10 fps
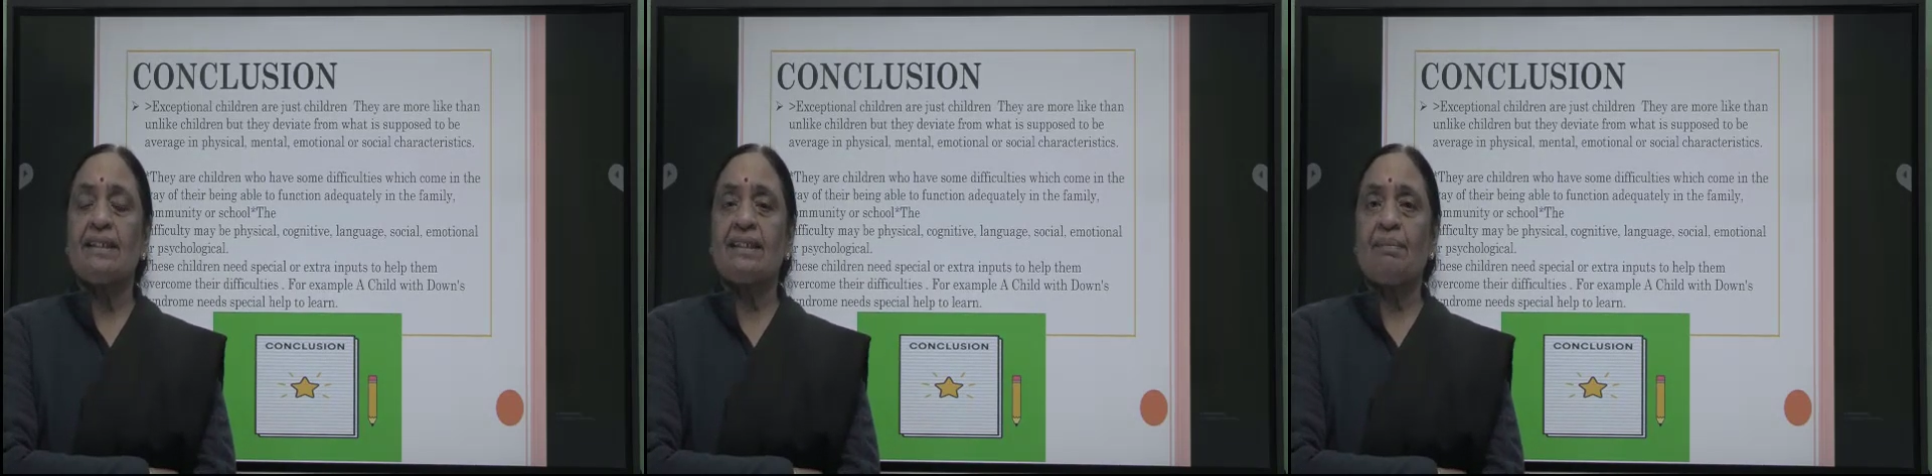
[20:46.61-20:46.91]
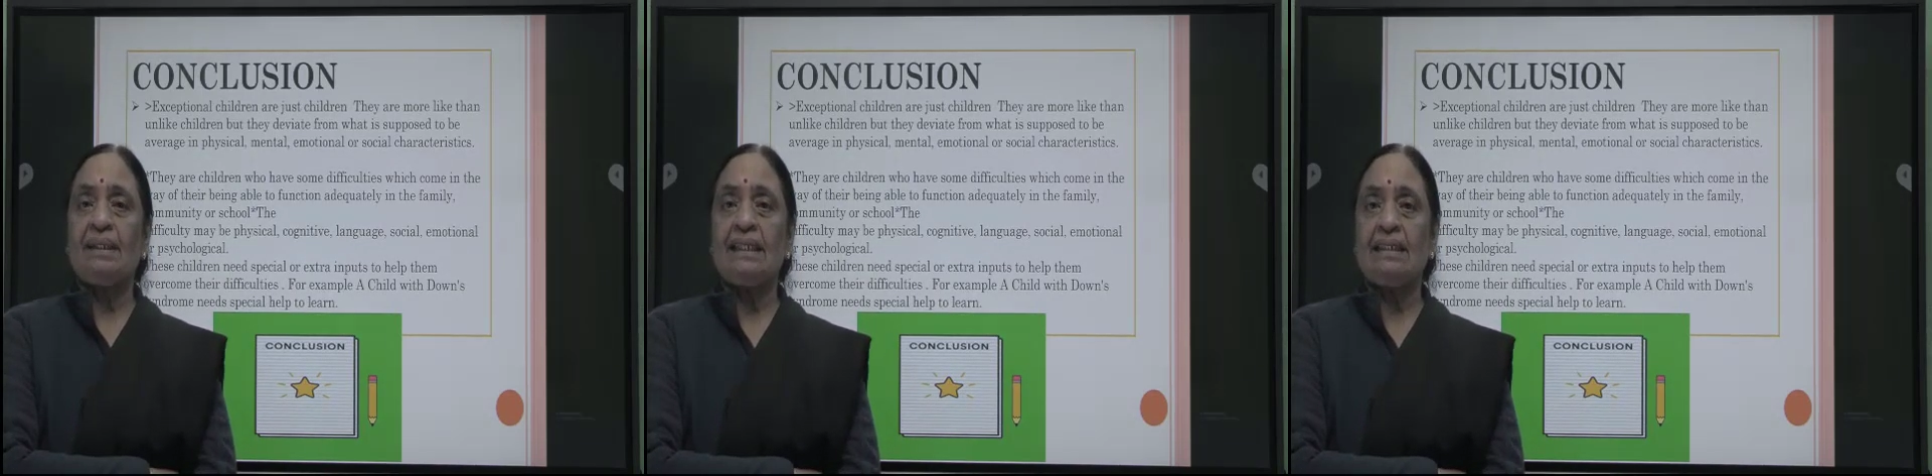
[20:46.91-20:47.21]

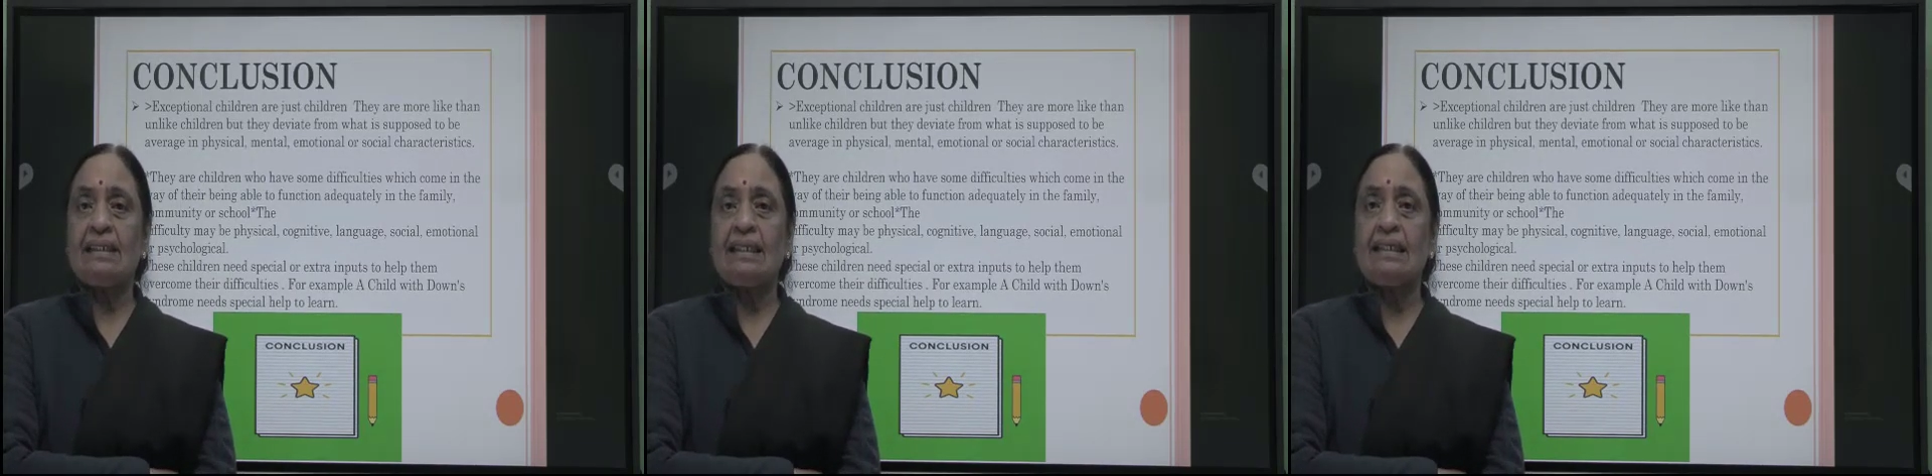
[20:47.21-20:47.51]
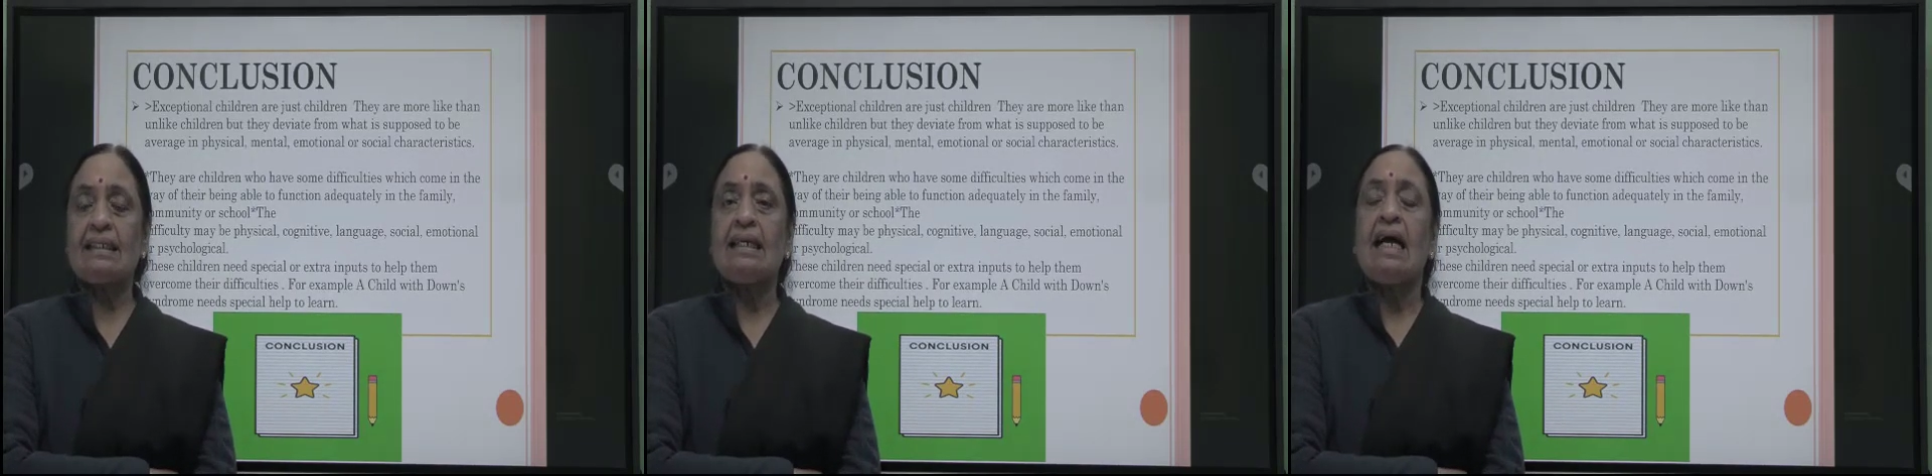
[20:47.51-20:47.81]

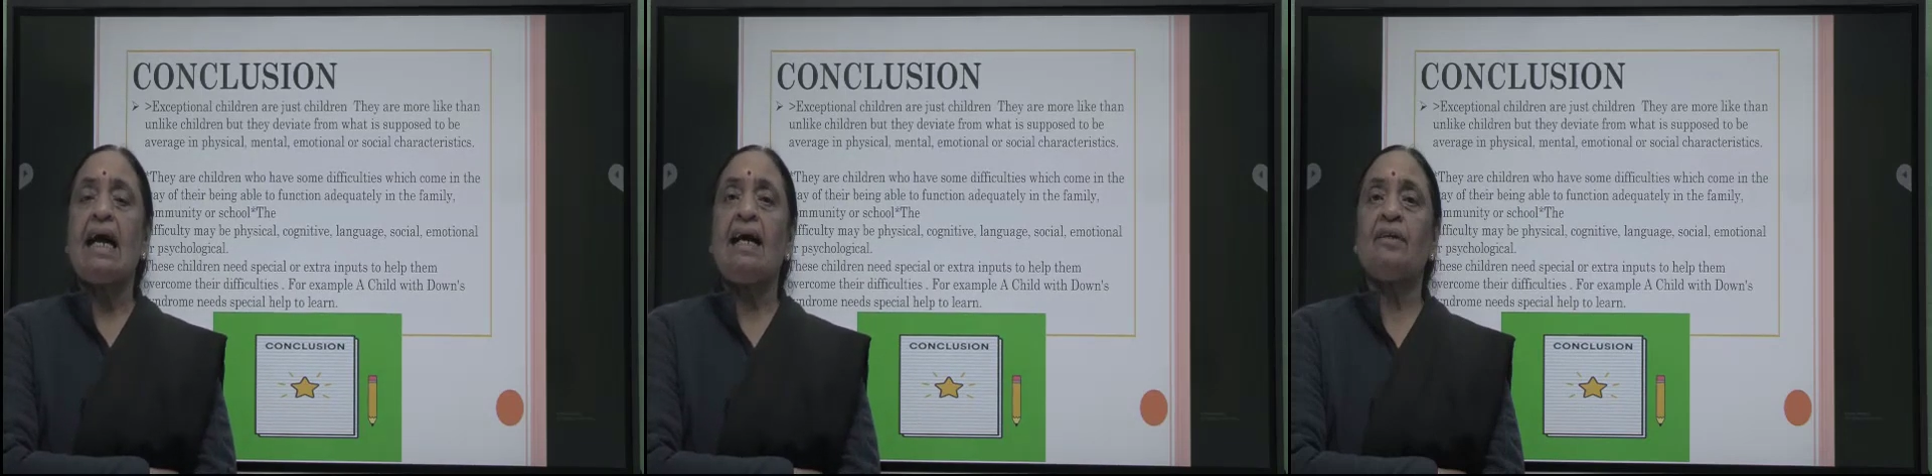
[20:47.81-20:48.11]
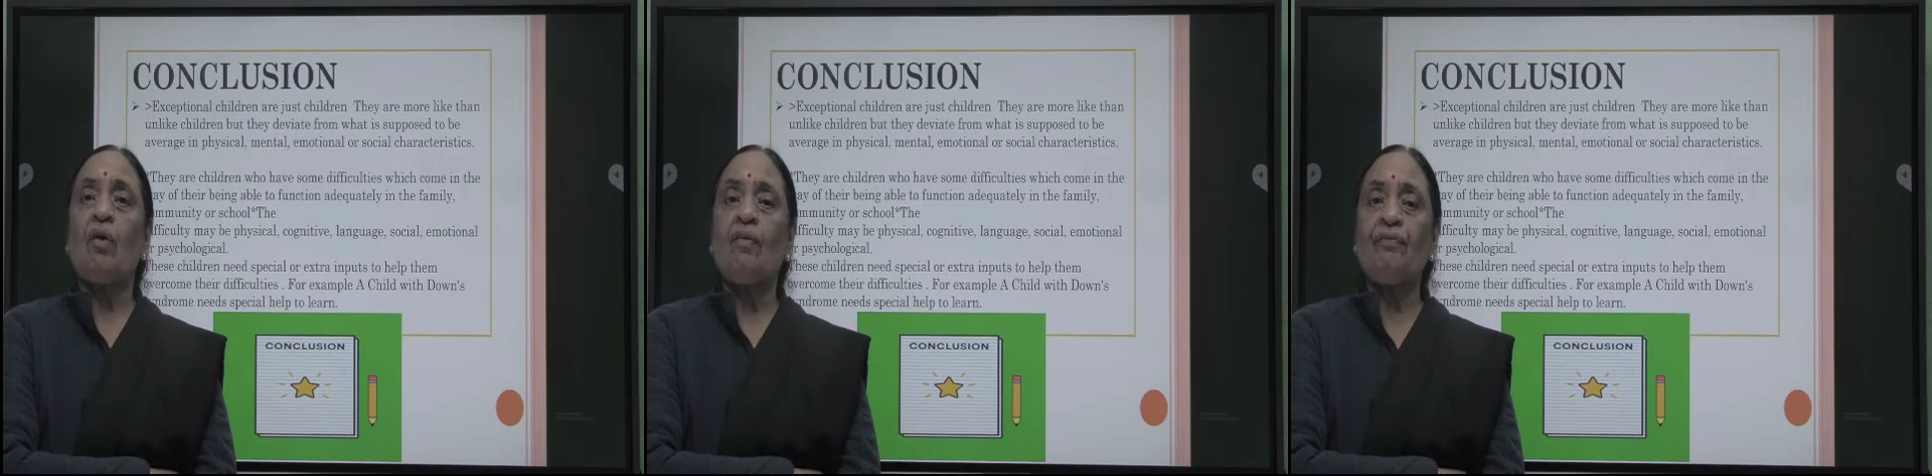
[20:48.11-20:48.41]
disabilities
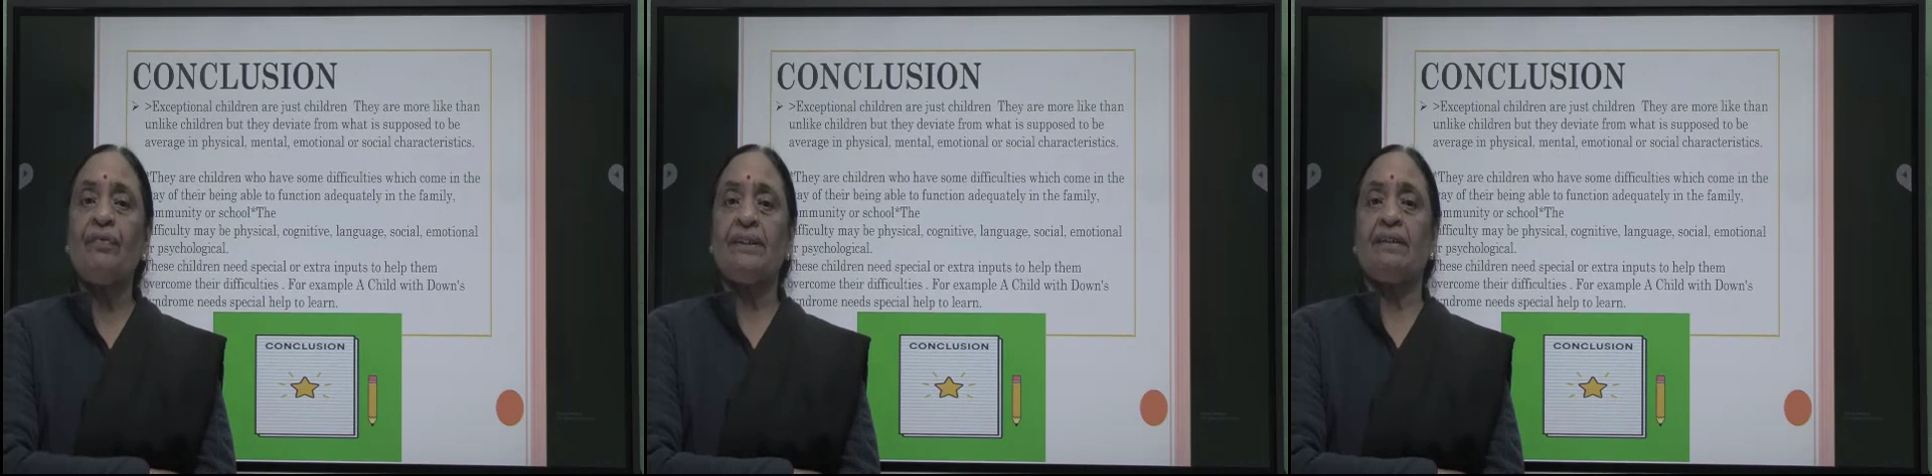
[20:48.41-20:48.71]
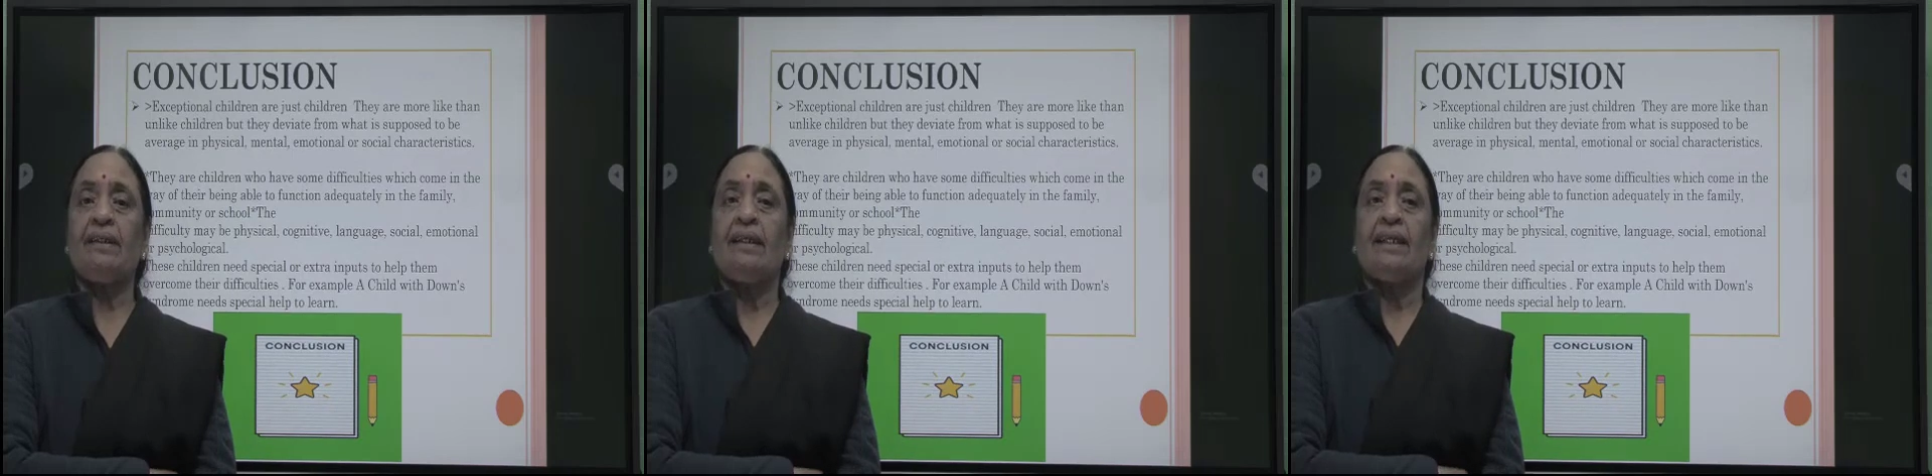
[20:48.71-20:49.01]
are
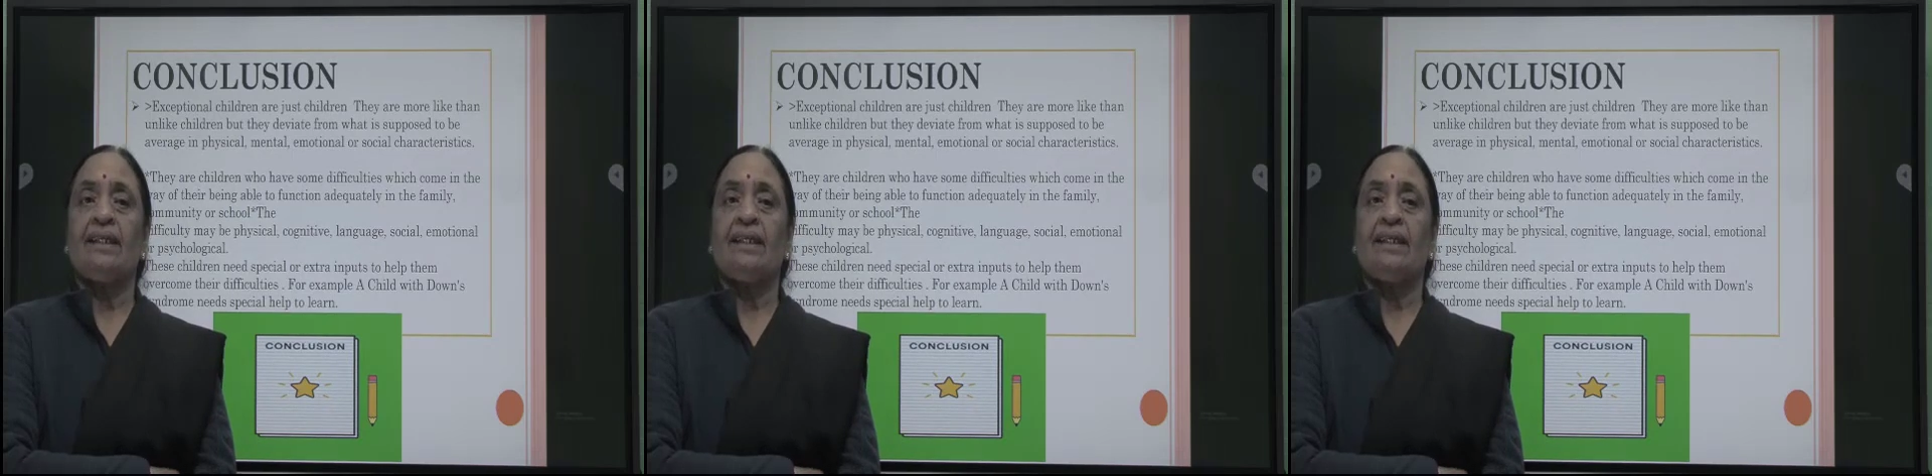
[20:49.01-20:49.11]
often,